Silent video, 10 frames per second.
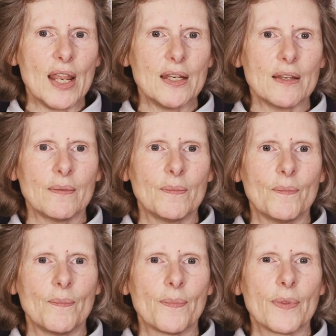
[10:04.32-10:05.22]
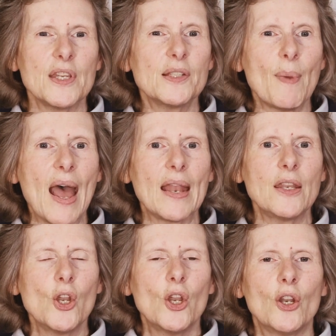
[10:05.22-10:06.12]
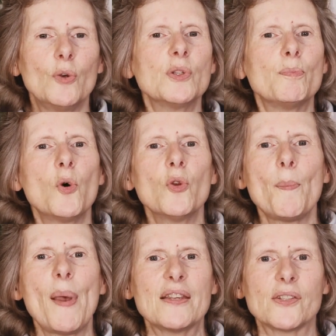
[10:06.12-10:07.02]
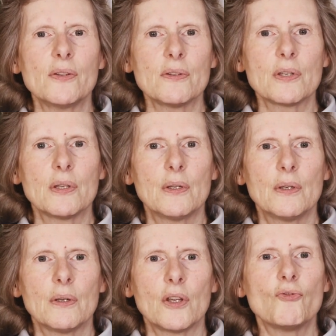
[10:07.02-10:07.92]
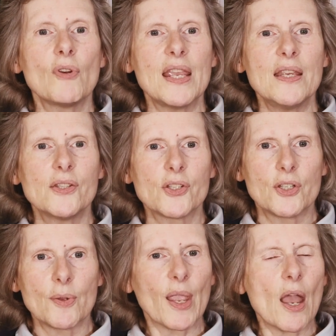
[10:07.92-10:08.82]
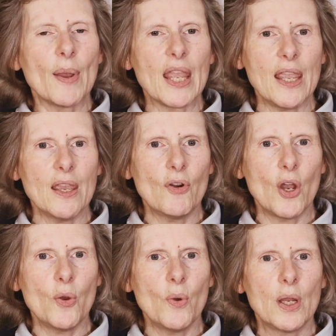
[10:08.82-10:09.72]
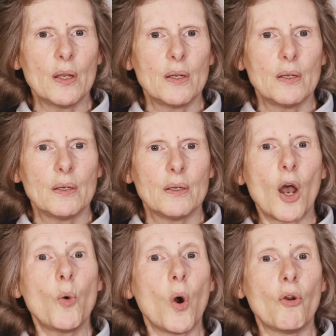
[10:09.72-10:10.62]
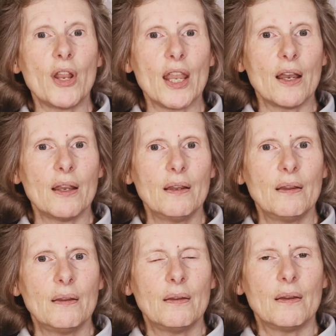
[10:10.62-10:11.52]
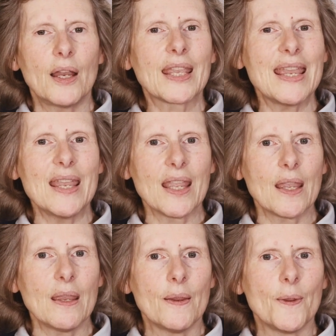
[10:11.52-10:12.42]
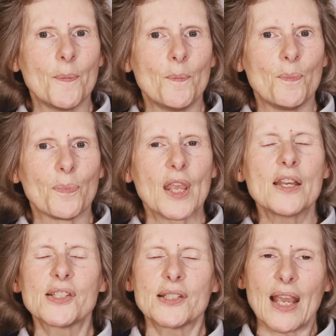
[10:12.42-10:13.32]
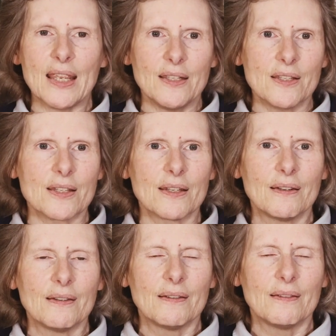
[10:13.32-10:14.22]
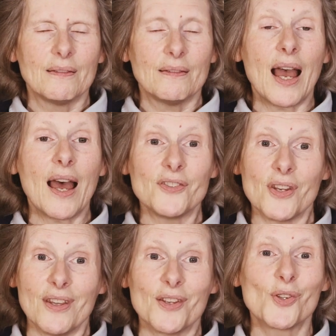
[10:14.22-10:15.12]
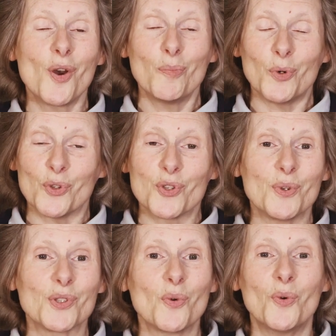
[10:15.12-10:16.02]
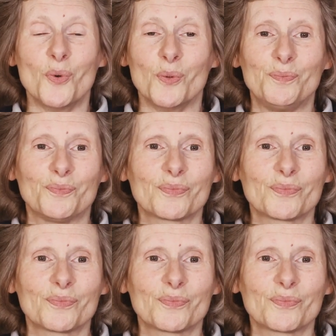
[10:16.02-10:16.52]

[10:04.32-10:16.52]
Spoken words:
reign. This man who was born a peasant and raised to become a hero, a warrior, a king, a saint, and an example to us all.